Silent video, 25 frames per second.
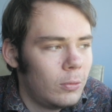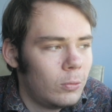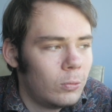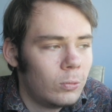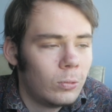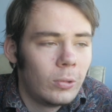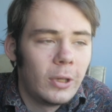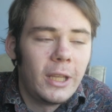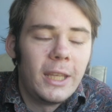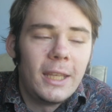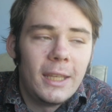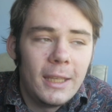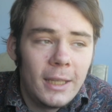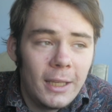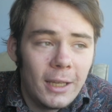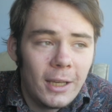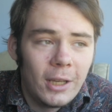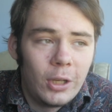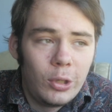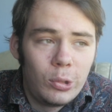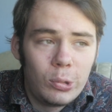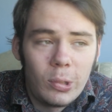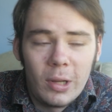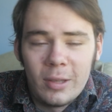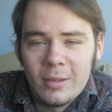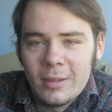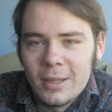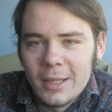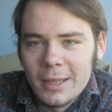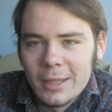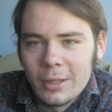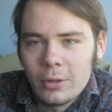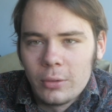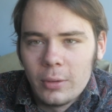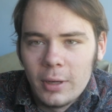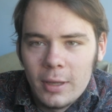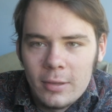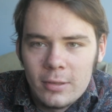re-addressing
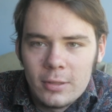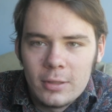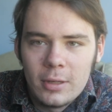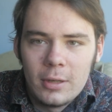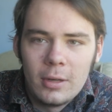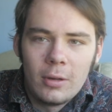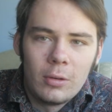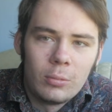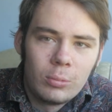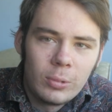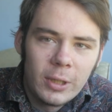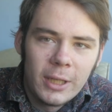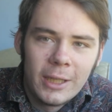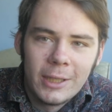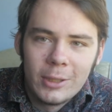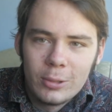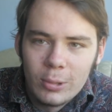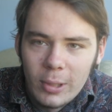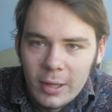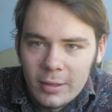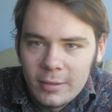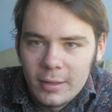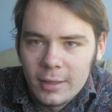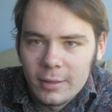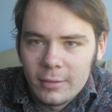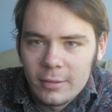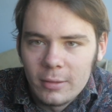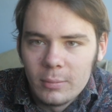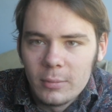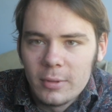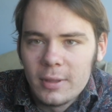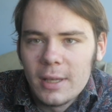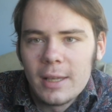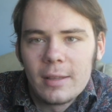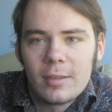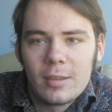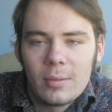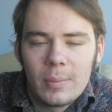the question and re-addressing some
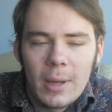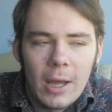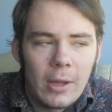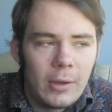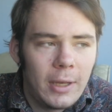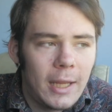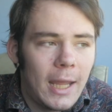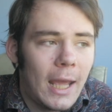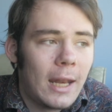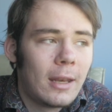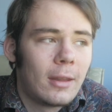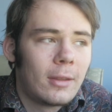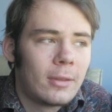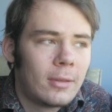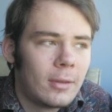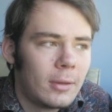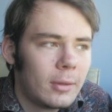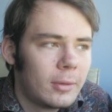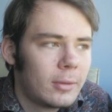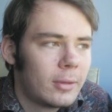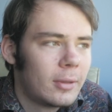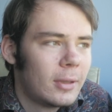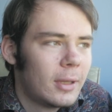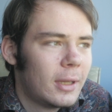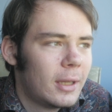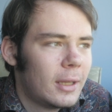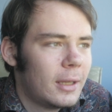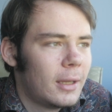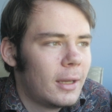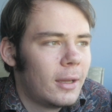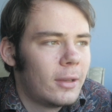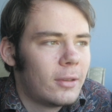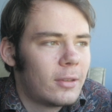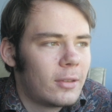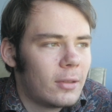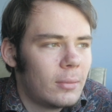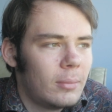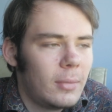things about Neanderthals
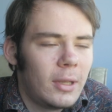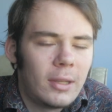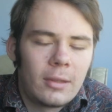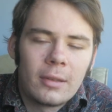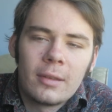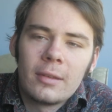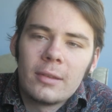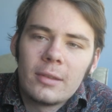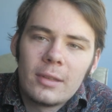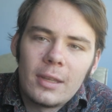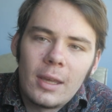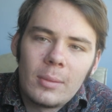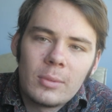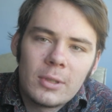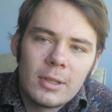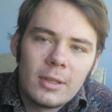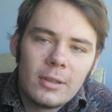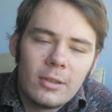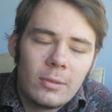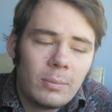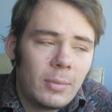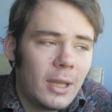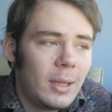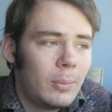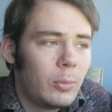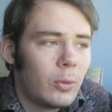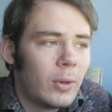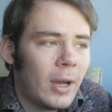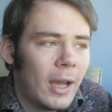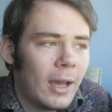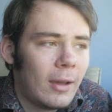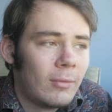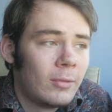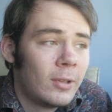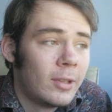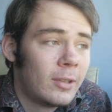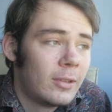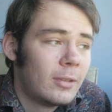and some misconceptions people
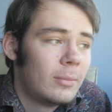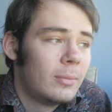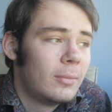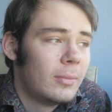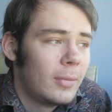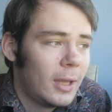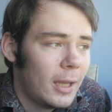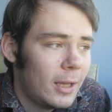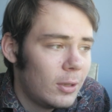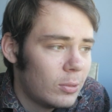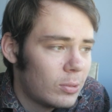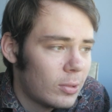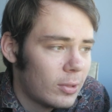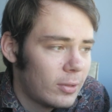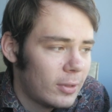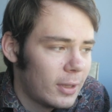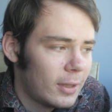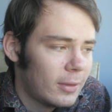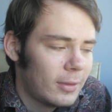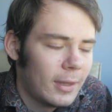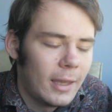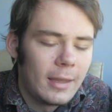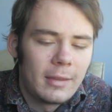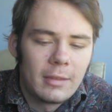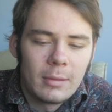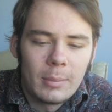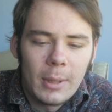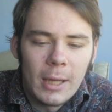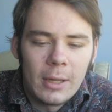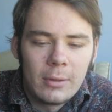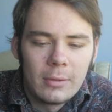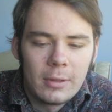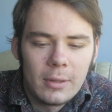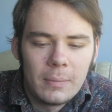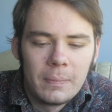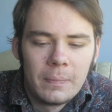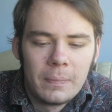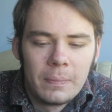have and some interesting things
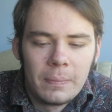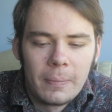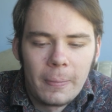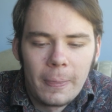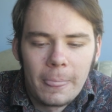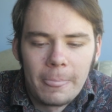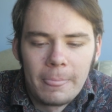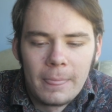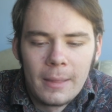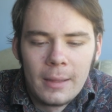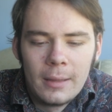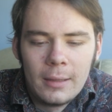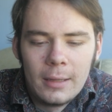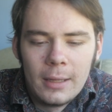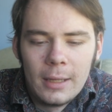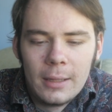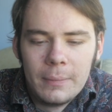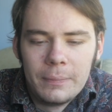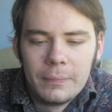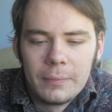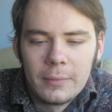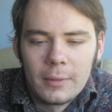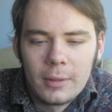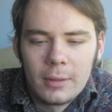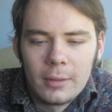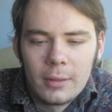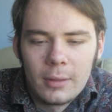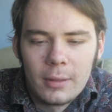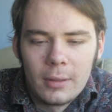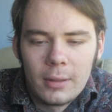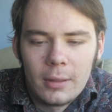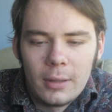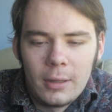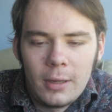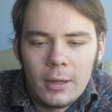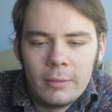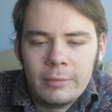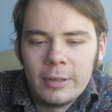about them.
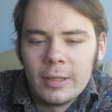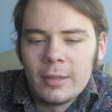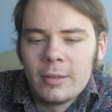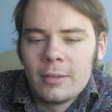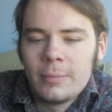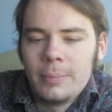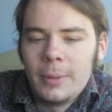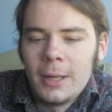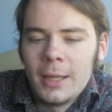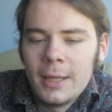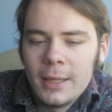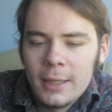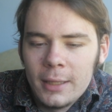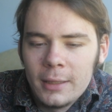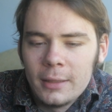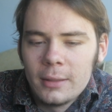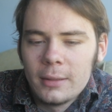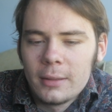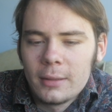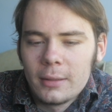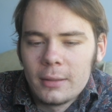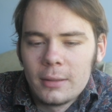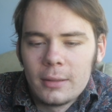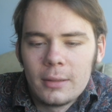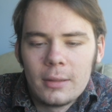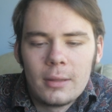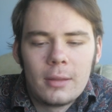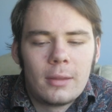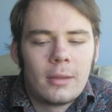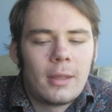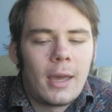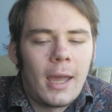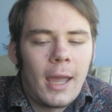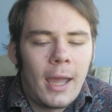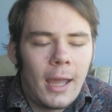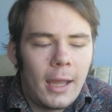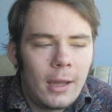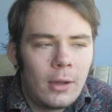I've explained
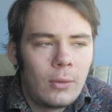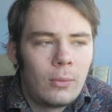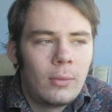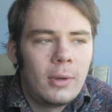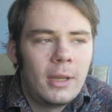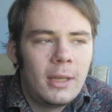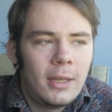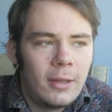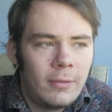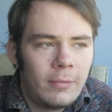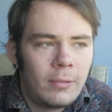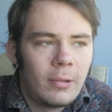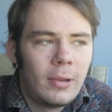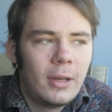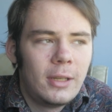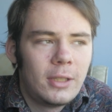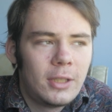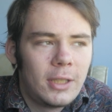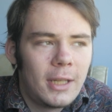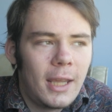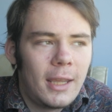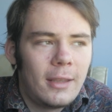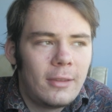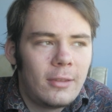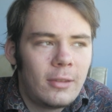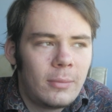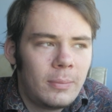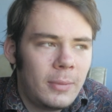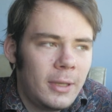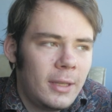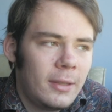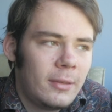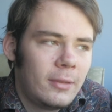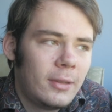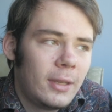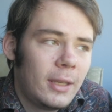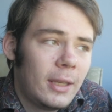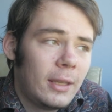that how we differentiate
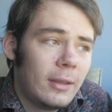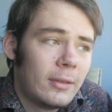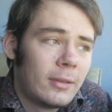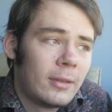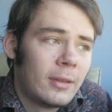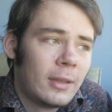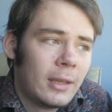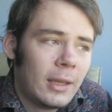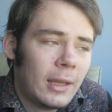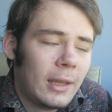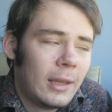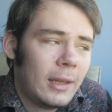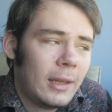species